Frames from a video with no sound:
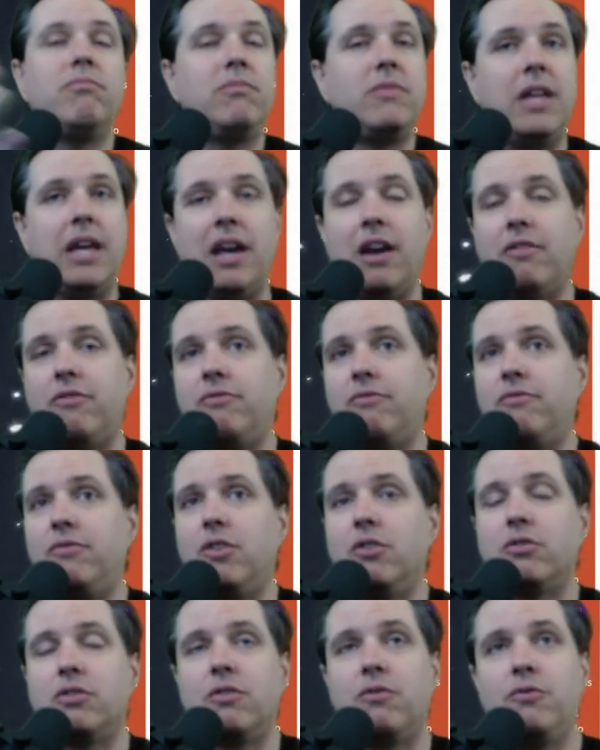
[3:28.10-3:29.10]

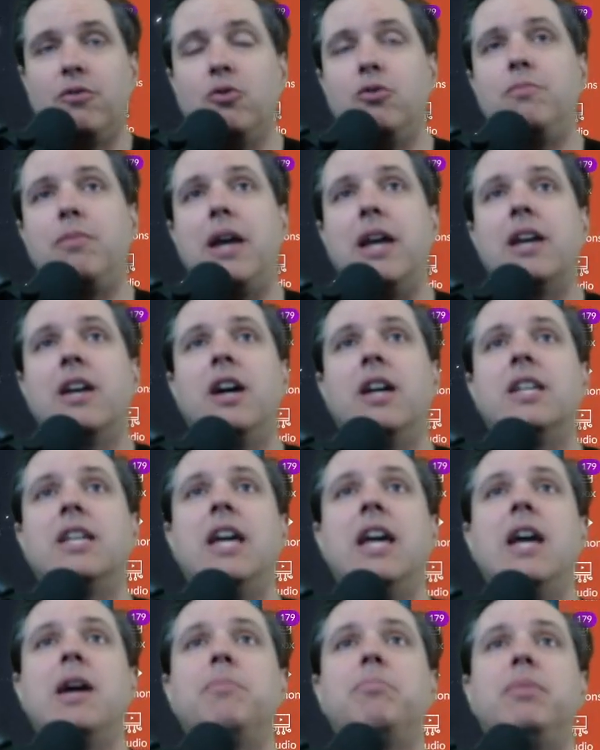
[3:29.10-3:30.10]
there's a food bank on
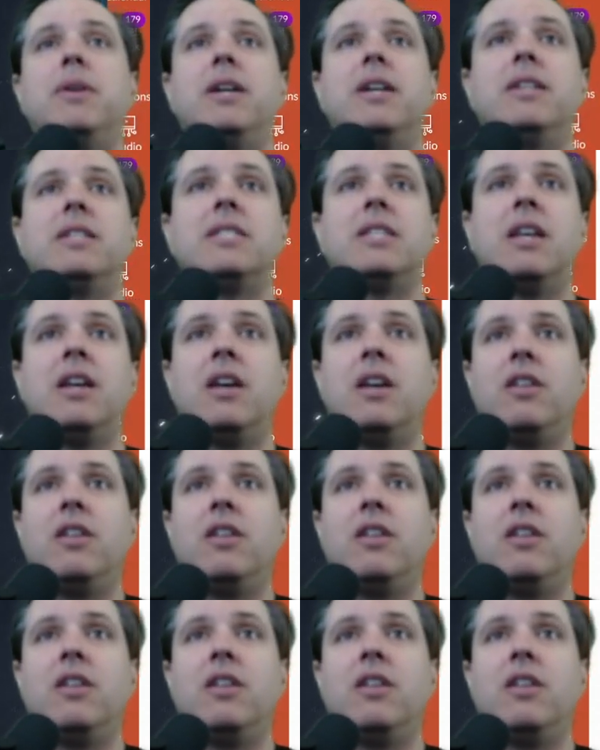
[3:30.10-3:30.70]
campus.